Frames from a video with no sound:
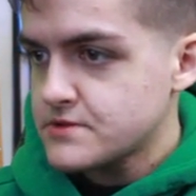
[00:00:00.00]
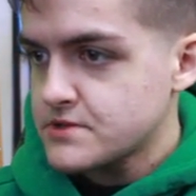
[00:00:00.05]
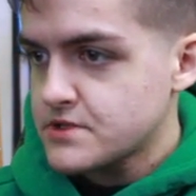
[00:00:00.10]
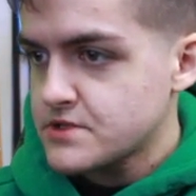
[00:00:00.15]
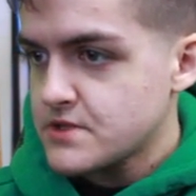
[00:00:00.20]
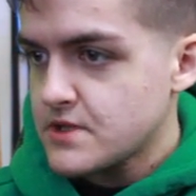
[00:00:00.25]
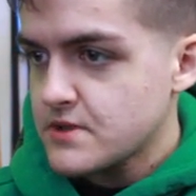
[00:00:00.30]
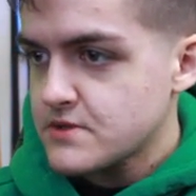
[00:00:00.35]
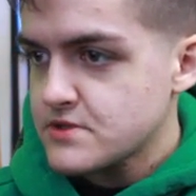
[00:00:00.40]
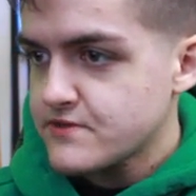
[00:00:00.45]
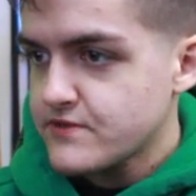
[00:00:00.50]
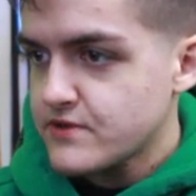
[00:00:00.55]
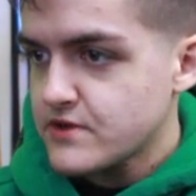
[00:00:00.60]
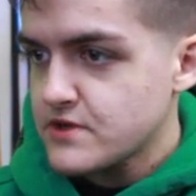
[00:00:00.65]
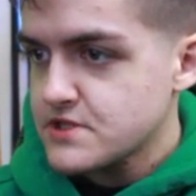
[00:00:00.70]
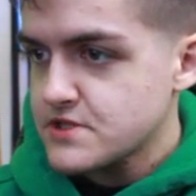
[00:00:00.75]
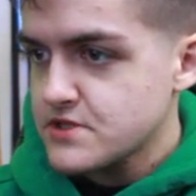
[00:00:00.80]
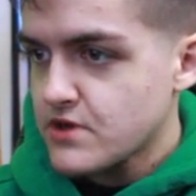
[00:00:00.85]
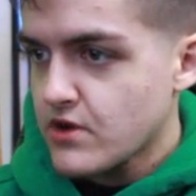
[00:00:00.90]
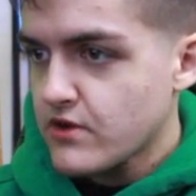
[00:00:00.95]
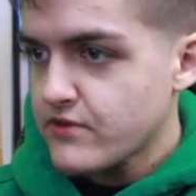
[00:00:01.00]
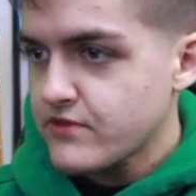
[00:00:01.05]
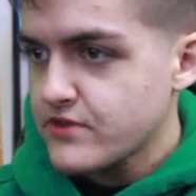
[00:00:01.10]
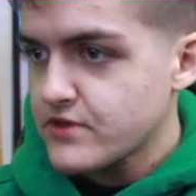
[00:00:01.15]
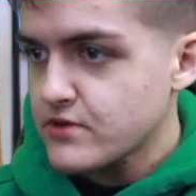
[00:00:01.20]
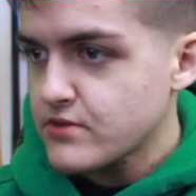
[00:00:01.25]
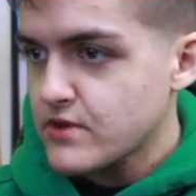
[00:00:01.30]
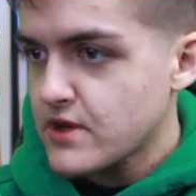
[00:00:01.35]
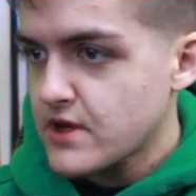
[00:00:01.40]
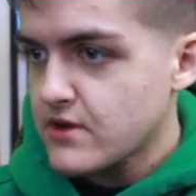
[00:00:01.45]
So now his foot is off
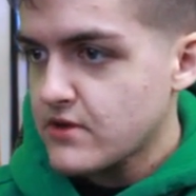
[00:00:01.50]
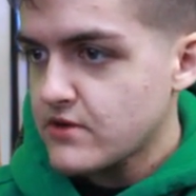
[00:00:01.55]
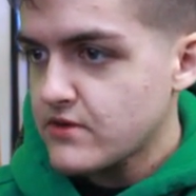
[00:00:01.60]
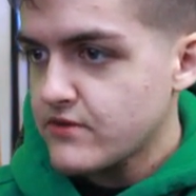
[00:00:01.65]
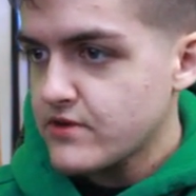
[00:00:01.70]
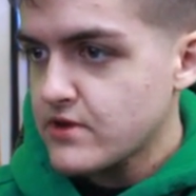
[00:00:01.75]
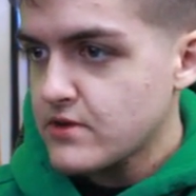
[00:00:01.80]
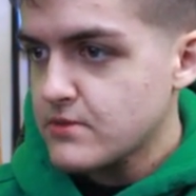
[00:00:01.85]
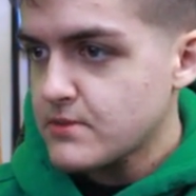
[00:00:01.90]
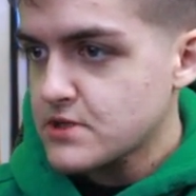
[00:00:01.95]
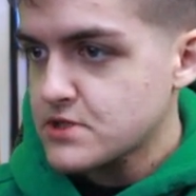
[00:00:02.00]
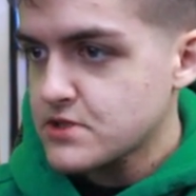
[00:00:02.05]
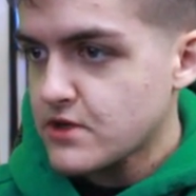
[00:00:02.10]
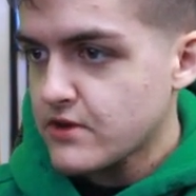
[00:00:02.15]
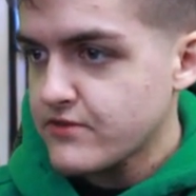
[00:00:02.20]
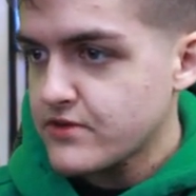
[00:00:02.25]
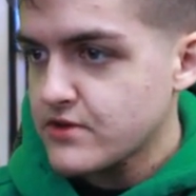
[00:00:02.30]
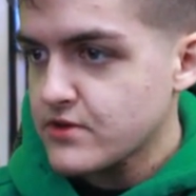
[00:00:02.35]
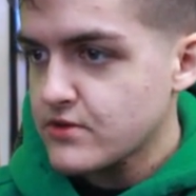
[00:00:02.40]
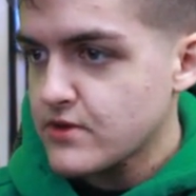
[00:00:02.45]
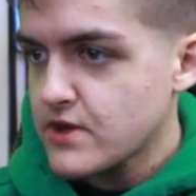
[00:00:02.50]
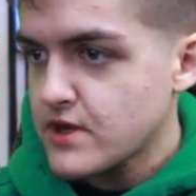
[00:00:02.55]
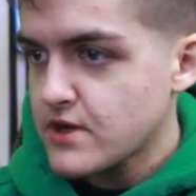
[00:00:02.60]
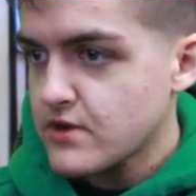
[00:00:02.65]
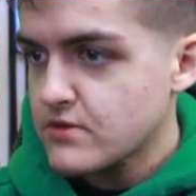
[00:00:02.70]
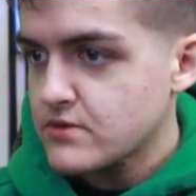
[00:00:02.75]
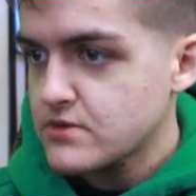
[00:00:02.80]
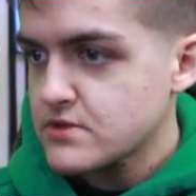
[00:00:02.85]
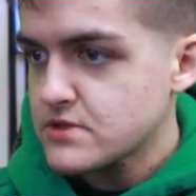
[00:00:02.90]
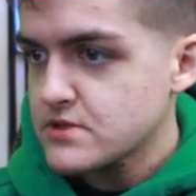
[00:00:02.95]
the ground, very much off the
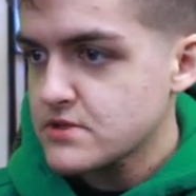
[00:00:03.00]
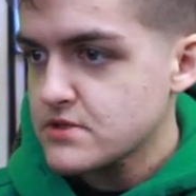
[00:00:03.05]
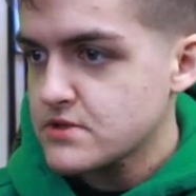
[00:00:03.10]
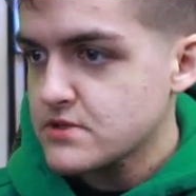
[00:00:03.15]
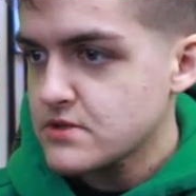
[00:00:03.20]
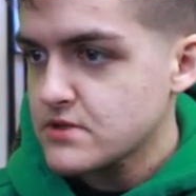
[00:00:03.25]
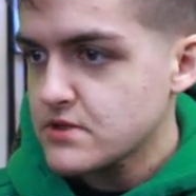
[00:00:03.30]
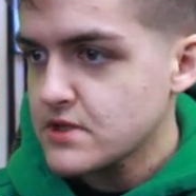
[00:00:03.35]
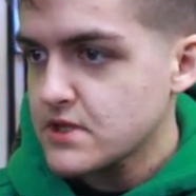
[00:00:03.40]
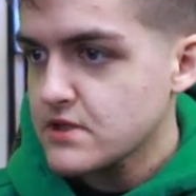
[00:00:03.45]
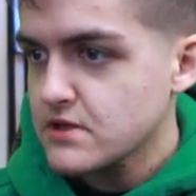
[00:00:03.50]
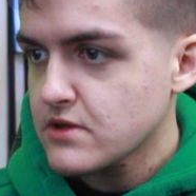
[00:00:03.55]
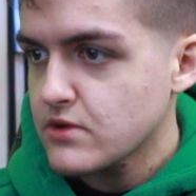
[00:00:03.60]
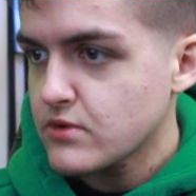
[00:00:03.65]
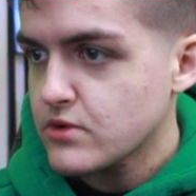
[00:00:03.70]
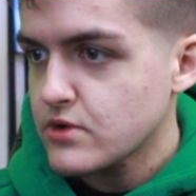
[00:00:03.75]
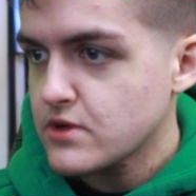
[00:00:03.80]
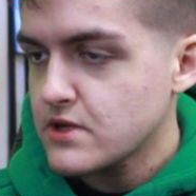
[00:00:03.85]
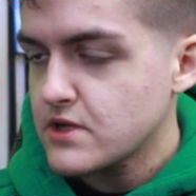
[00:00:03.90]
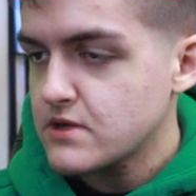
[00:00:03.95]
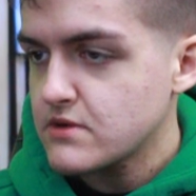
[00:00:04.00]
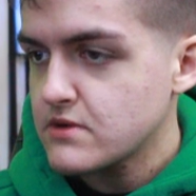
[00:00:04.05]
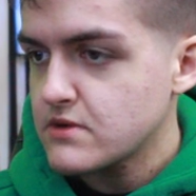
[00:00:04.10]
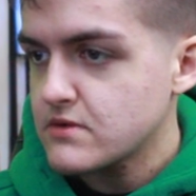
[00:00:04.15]
ground. Can lower it.